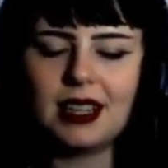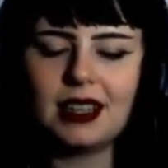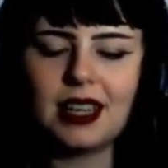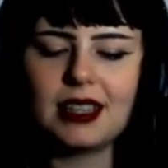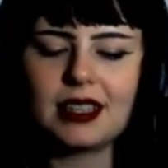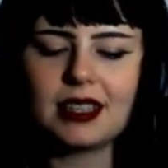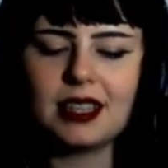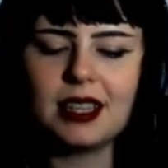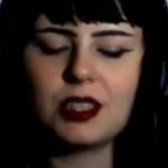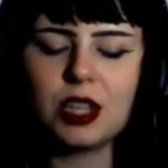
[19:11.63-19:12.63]
like
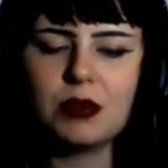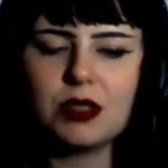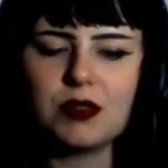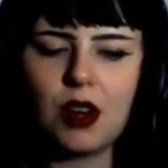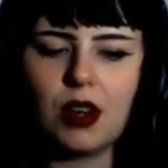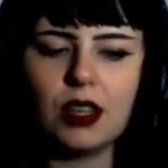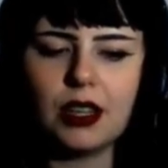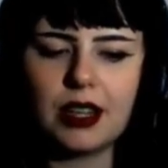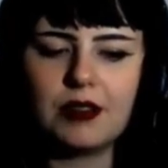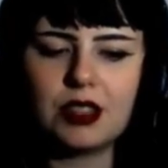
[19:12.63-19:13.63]
in terms of art
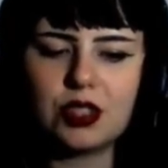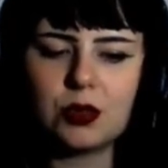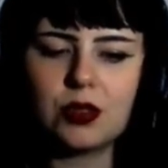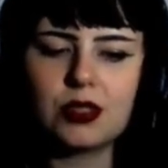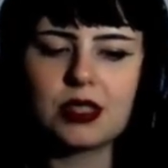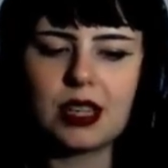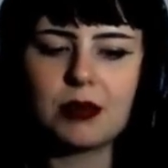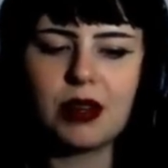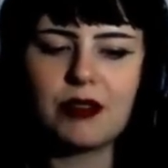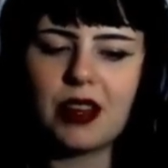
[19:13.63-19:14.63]
and visuals, like
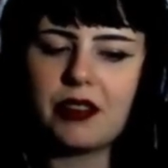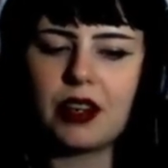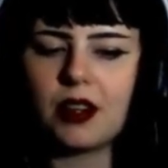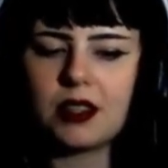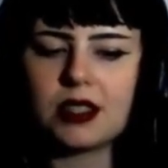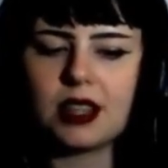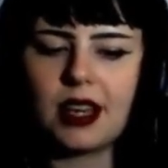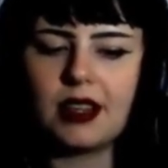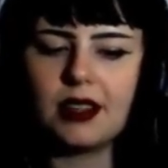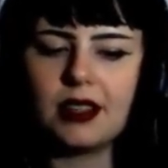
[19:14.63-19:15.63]
my favorite art
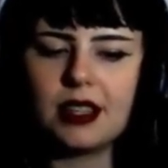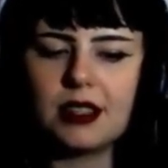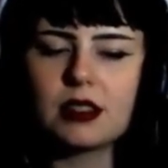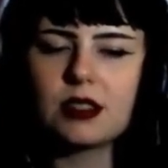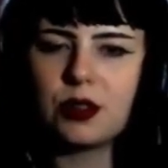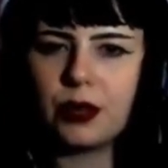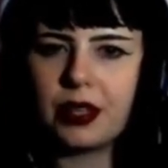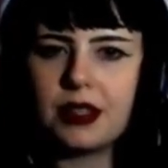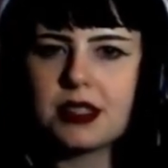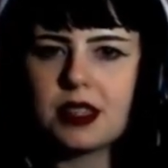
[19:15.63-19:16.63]
style is
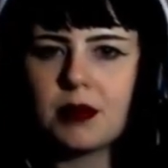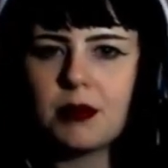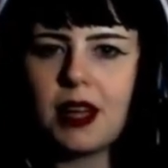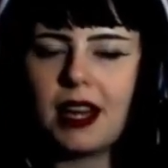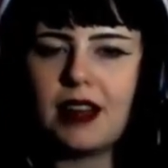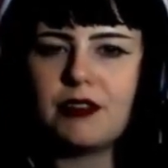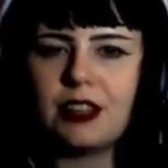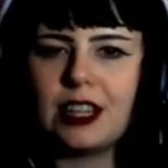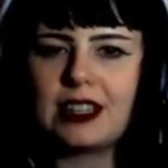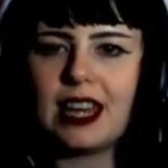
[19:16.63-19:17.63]
surrealism, and I feel
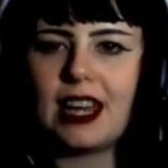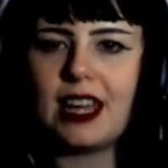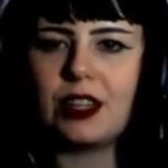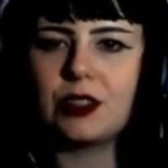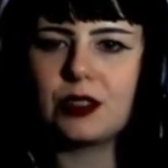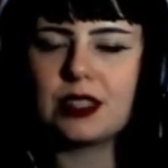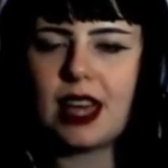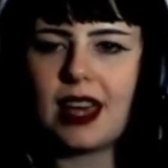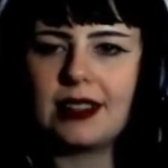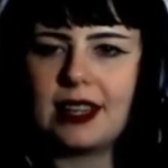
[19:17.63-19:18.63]
like that handles
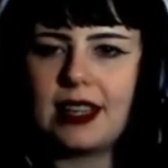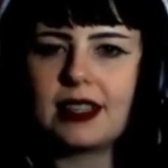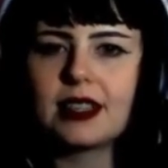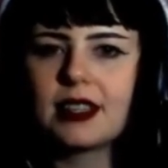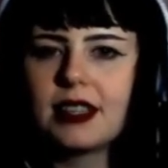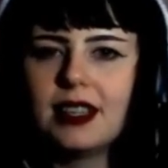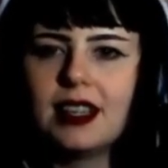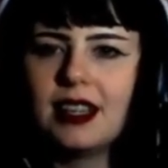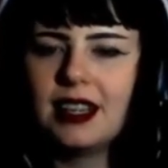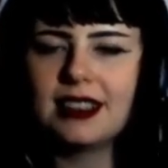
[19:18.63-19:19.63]
that like
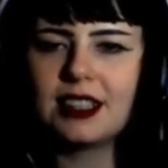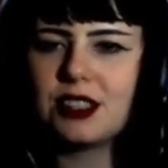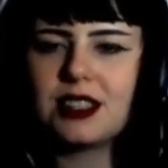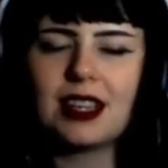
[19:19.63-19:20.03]
it's like